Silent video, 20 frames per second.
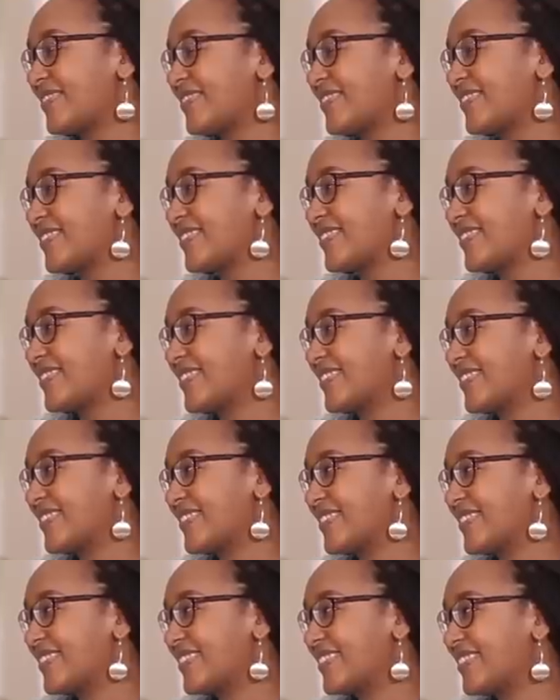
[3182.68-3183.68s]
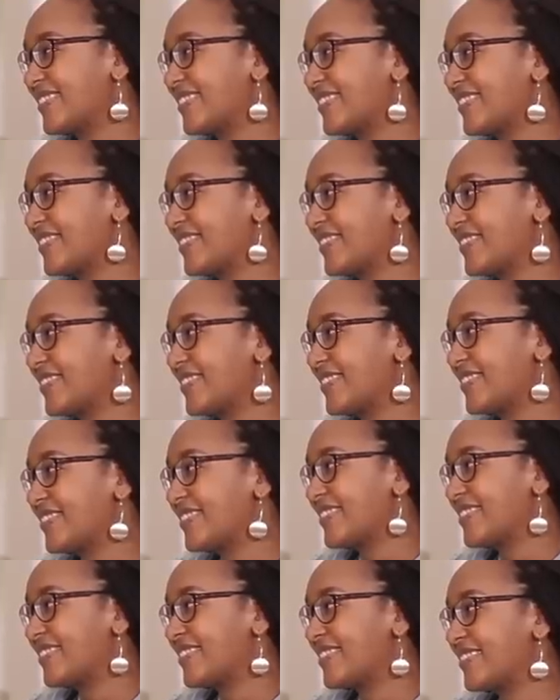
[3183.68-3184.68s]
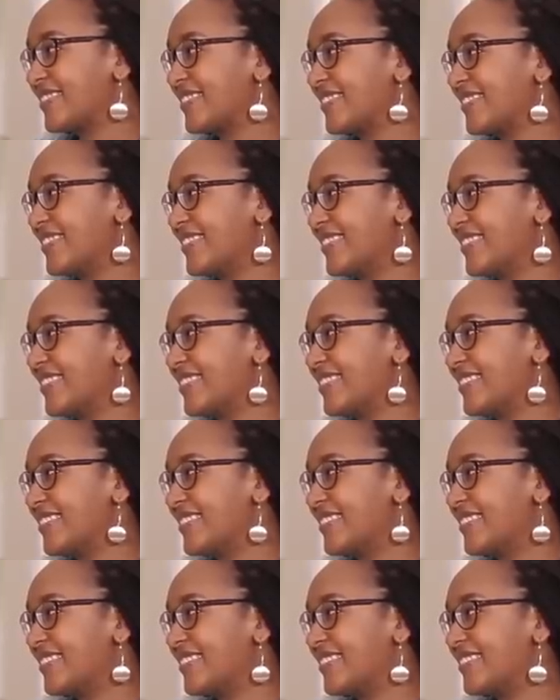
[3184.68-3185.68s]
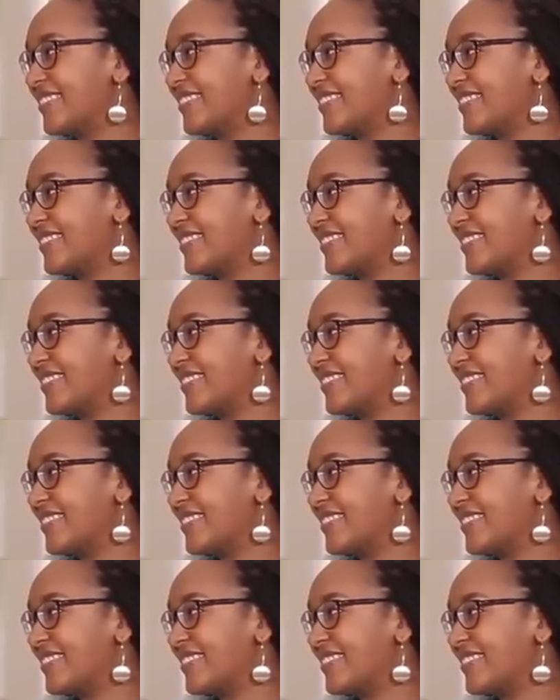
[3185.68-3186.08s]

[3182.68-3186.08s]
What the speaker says: (silent)